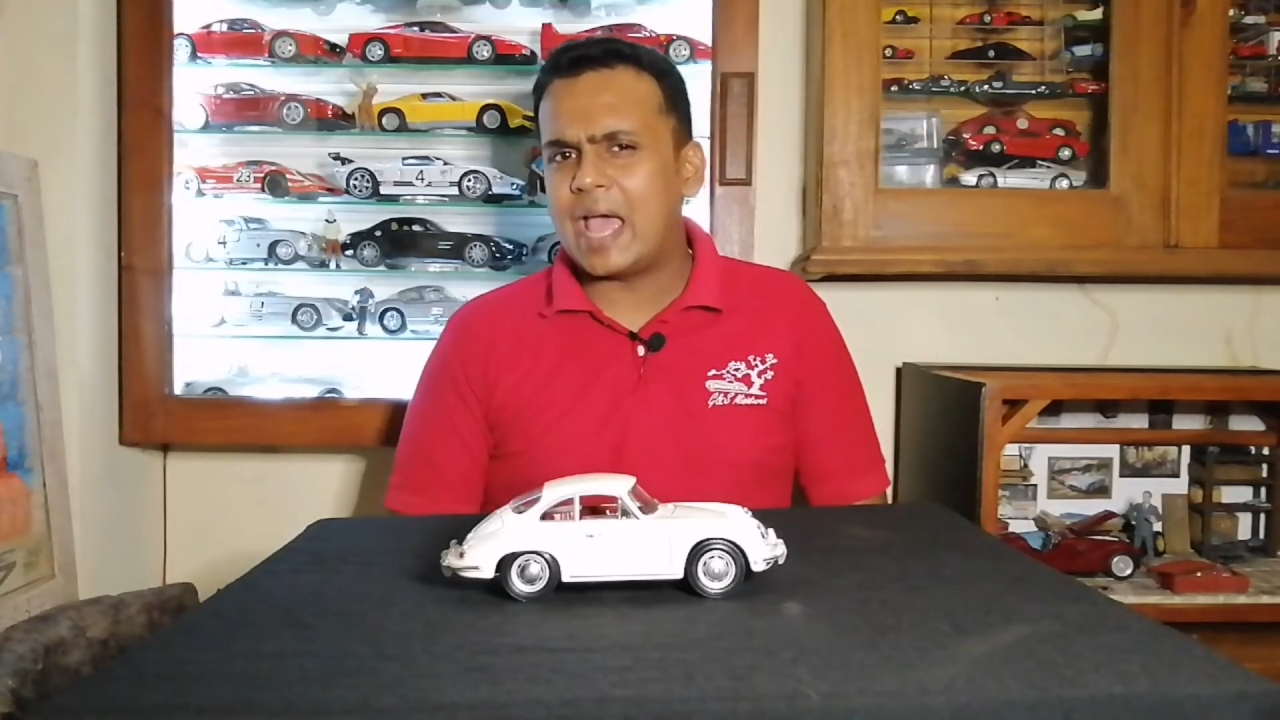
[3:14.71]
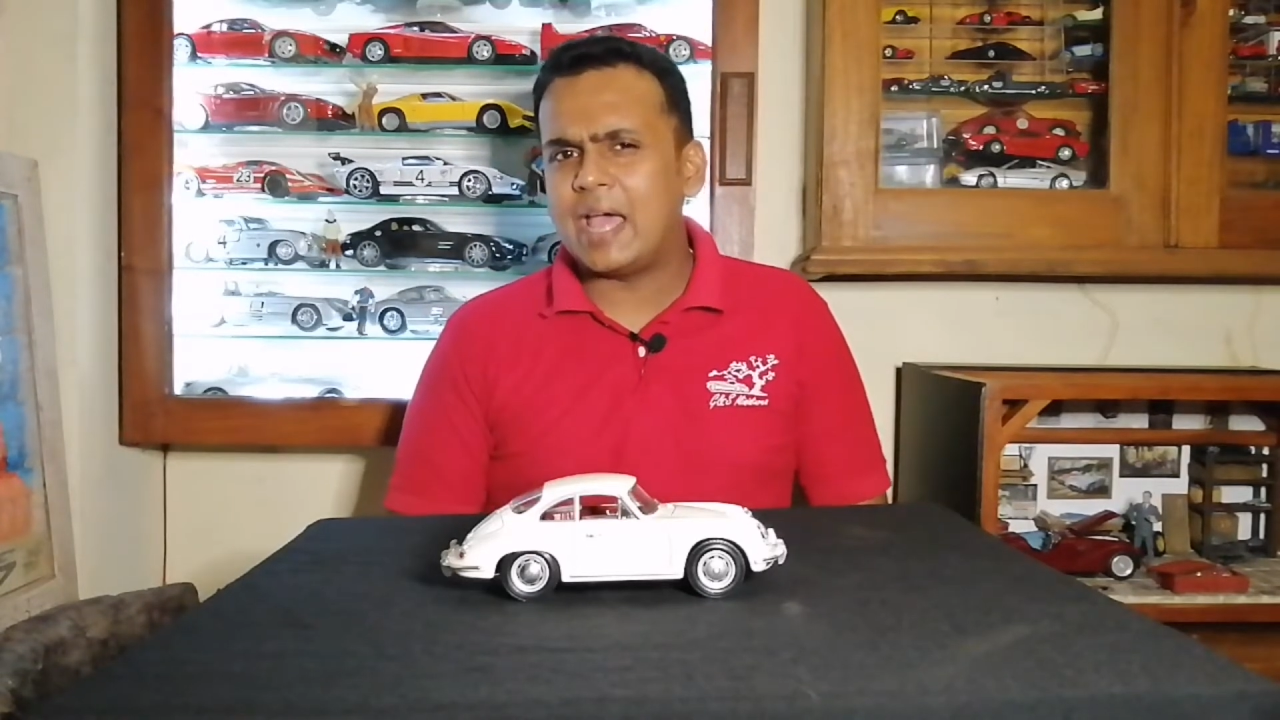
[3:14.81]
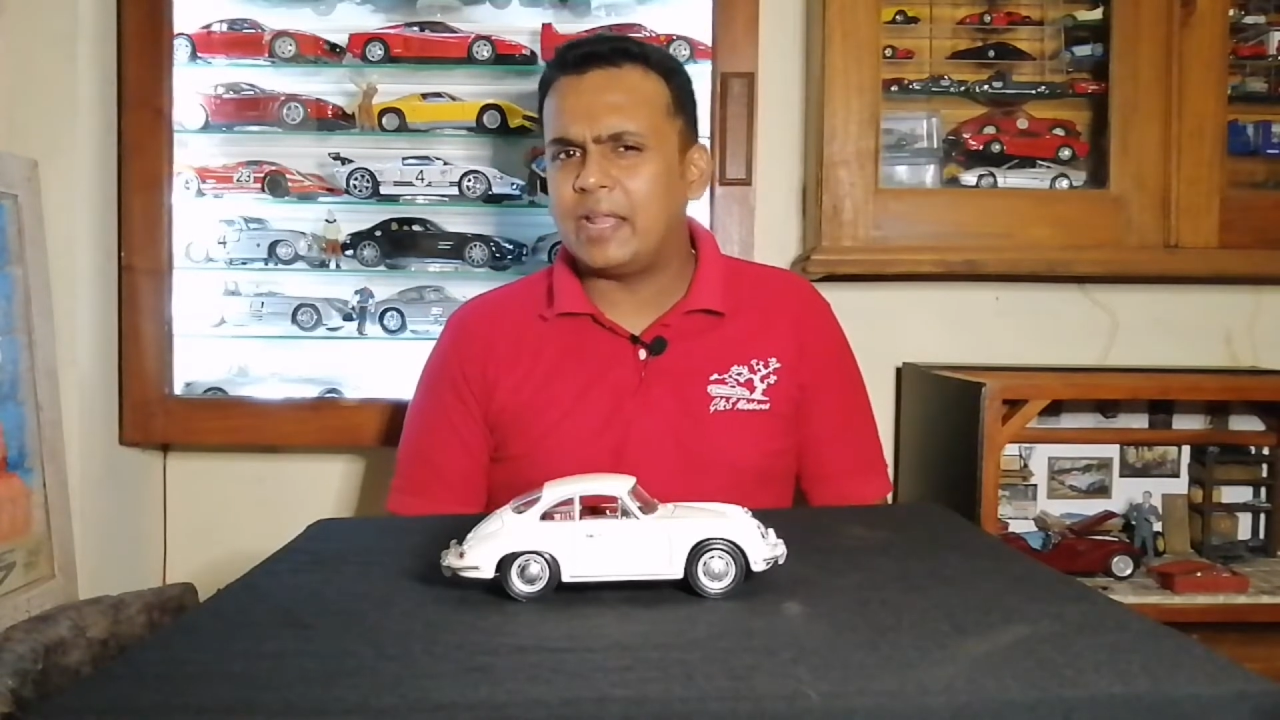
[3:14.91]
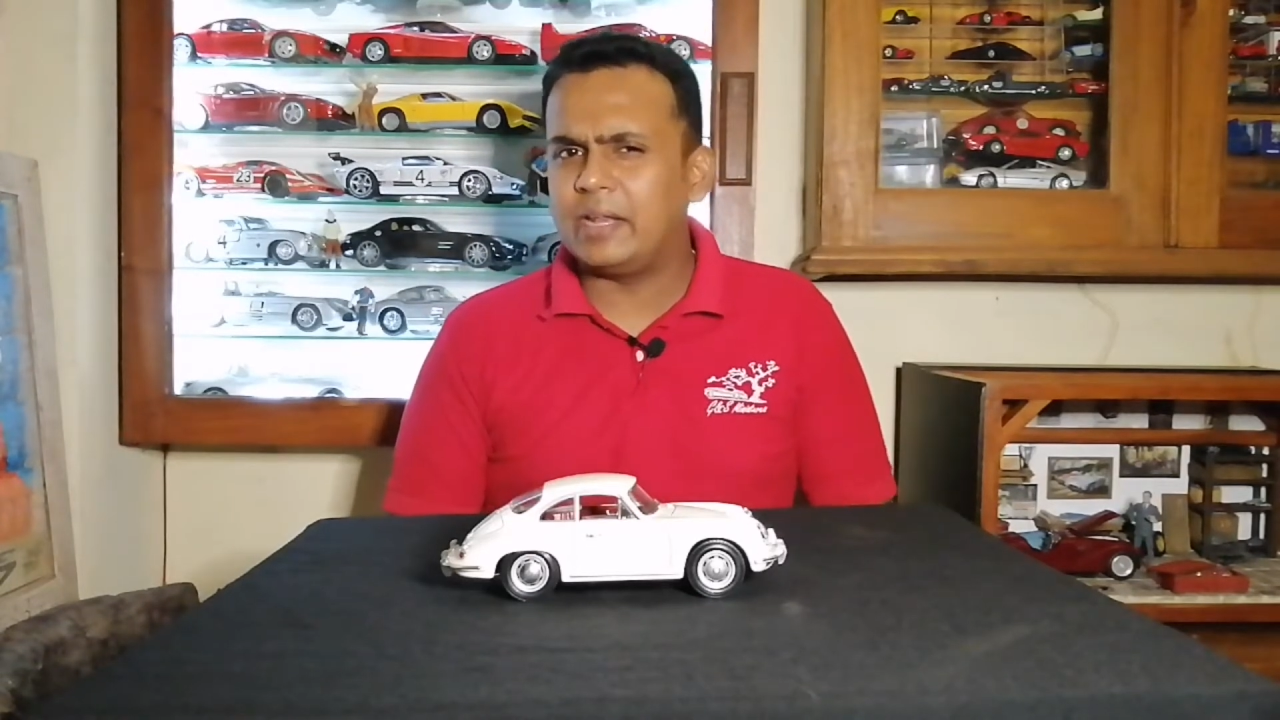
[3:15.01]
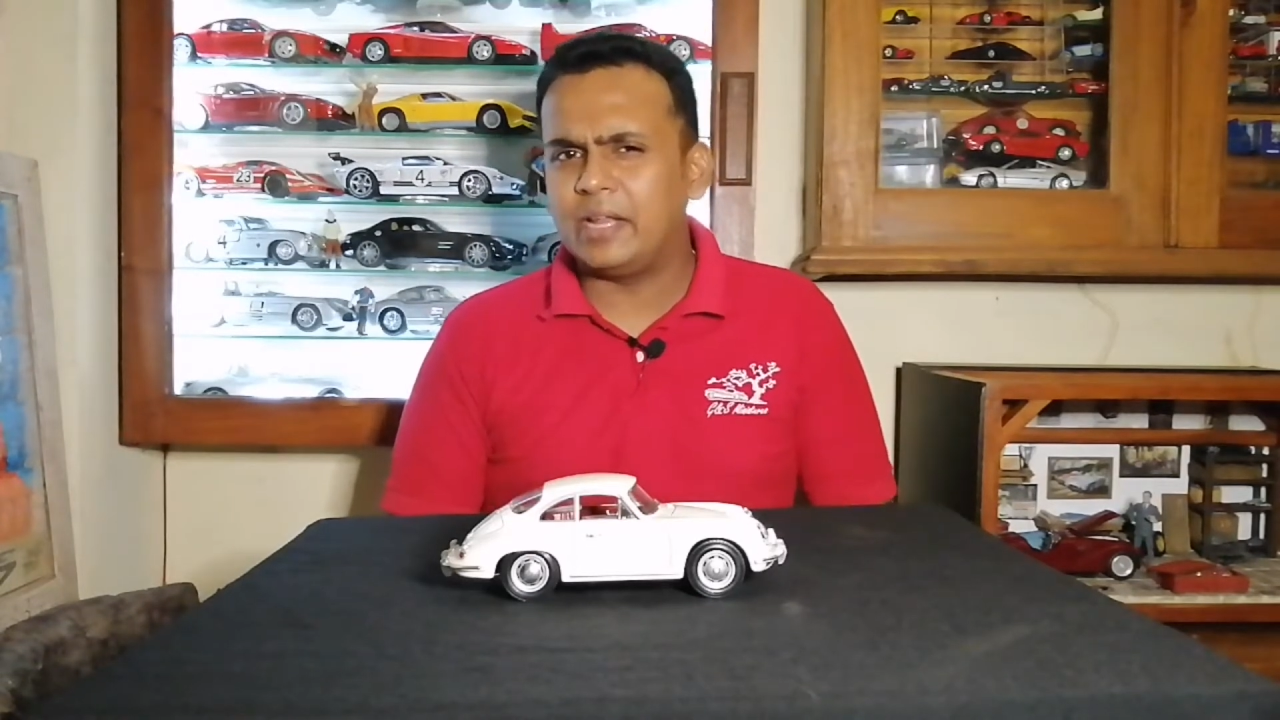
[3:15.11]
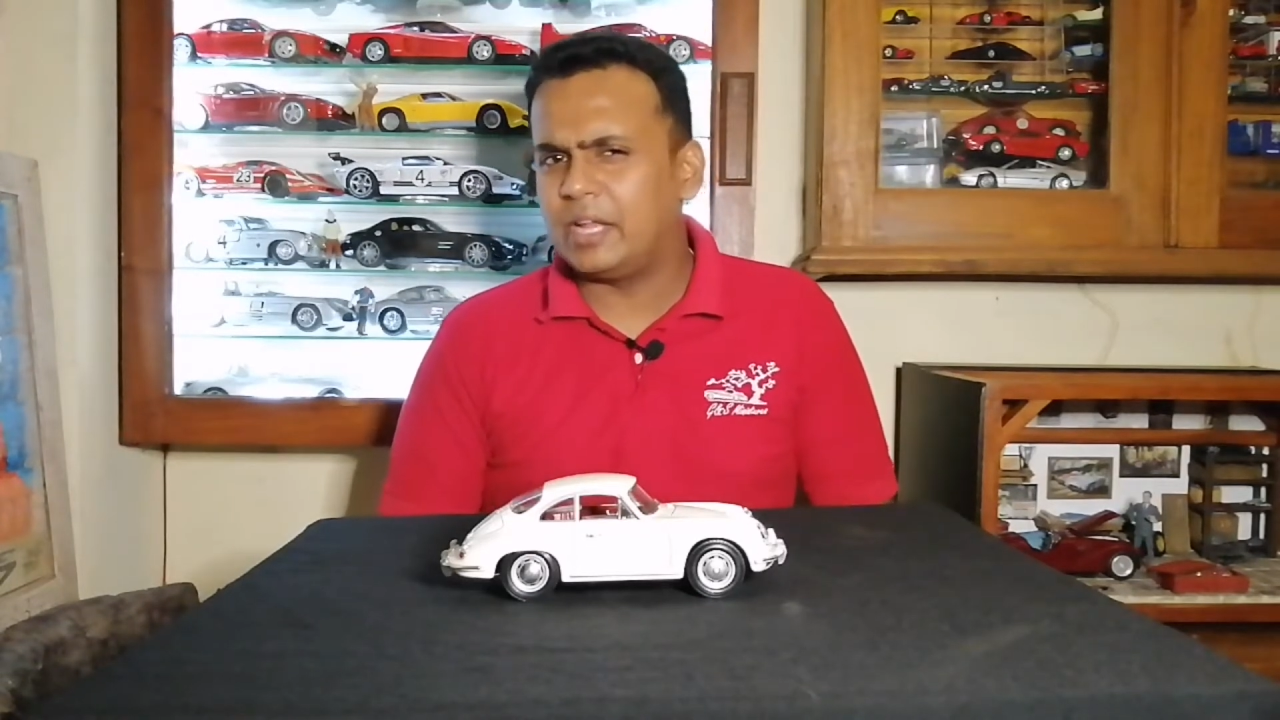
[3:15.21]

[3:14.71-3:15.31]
and